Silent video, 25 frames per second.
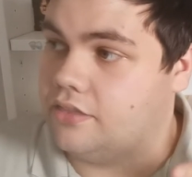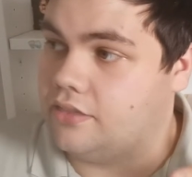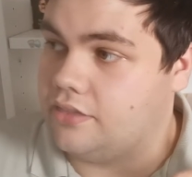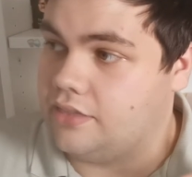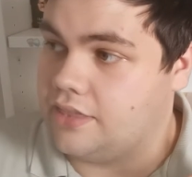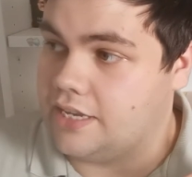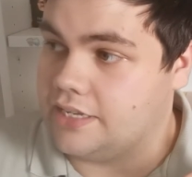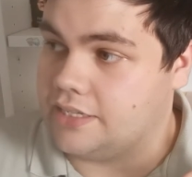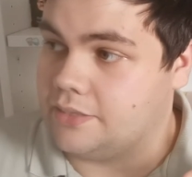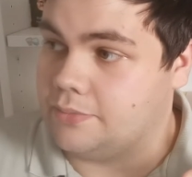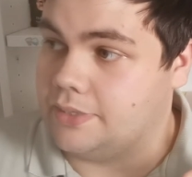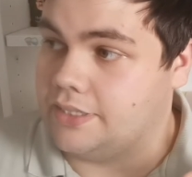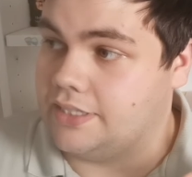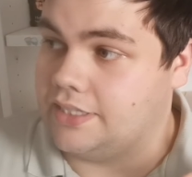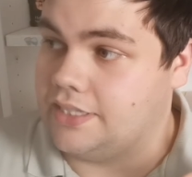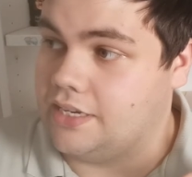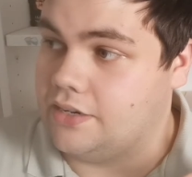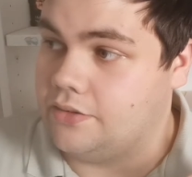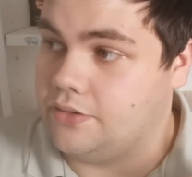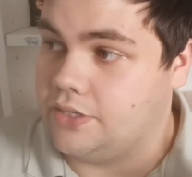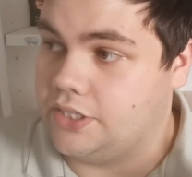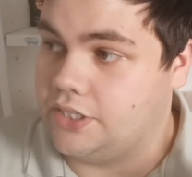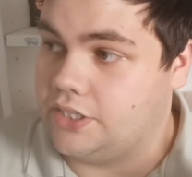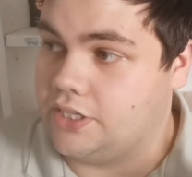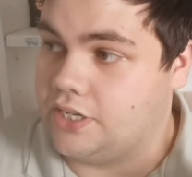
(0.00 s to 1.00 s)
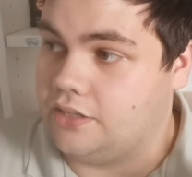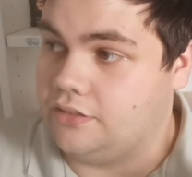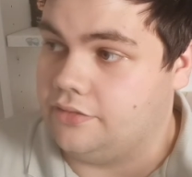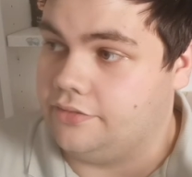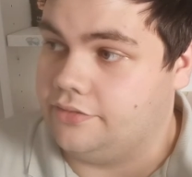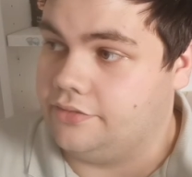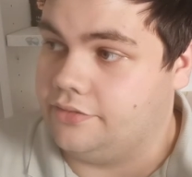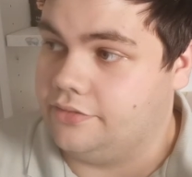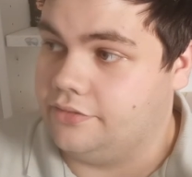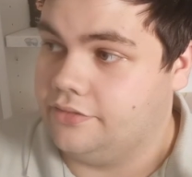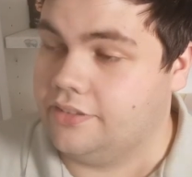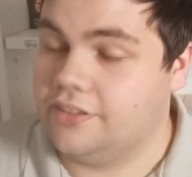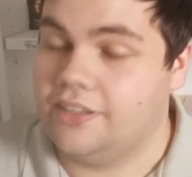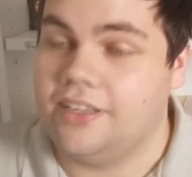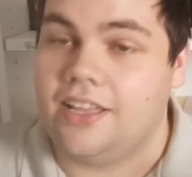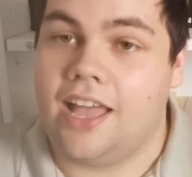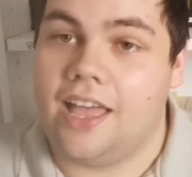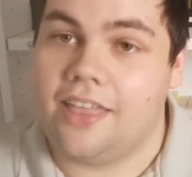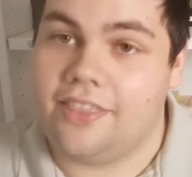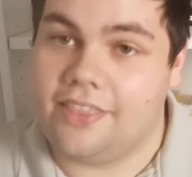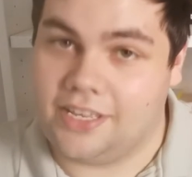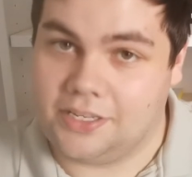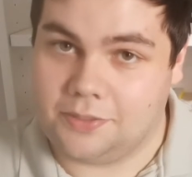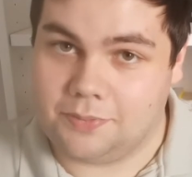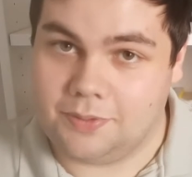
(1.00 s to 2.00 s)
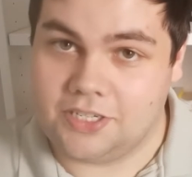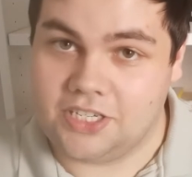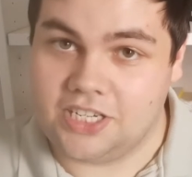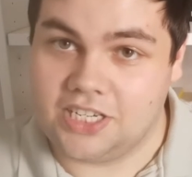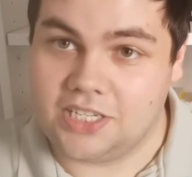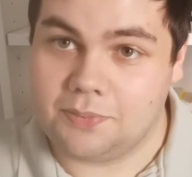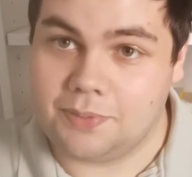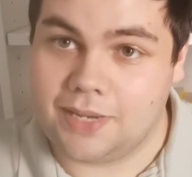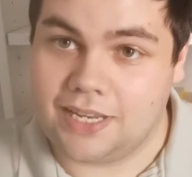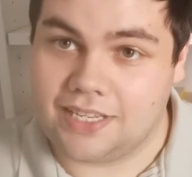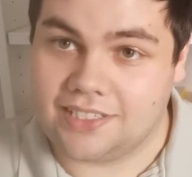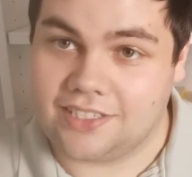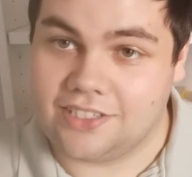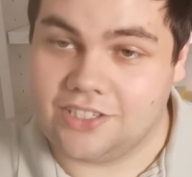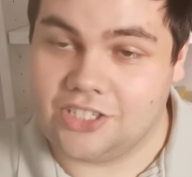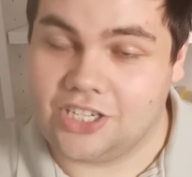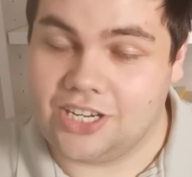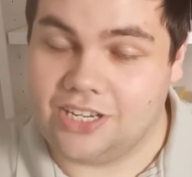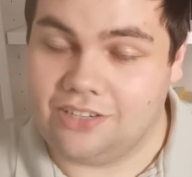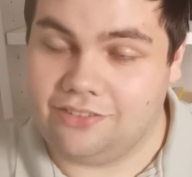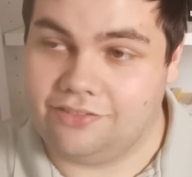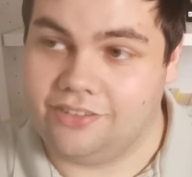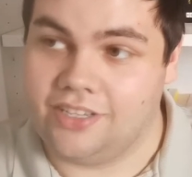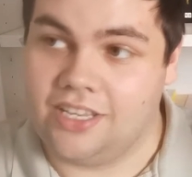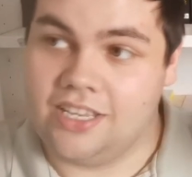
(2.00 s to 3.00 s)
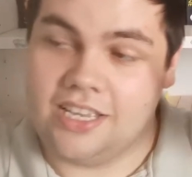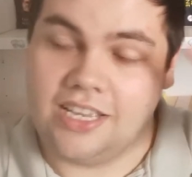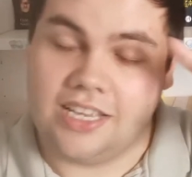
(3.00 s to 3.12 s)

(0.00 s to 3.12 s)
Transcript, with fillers: That's my series shelf. And that's my James Patterson shelf.